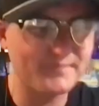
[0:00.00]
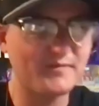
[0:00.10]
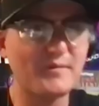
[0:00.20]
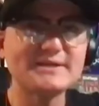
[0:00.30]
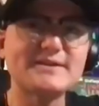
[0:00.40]

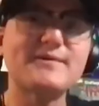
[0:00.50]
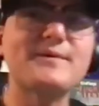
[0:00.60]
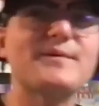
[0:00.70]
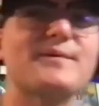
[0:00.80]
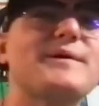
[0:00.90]
when we
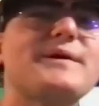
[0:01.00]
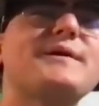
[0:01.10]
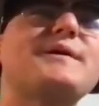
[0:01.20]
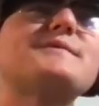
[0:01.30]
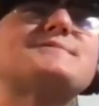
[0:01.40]
we, we
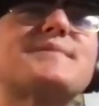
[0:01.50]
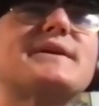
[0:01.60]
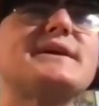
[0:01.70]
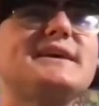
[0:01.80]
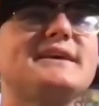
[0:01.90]
it was
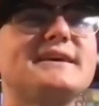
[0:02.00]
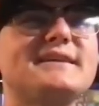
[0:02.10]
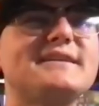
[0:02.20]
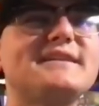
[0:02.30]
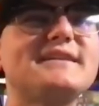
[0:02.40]
pretty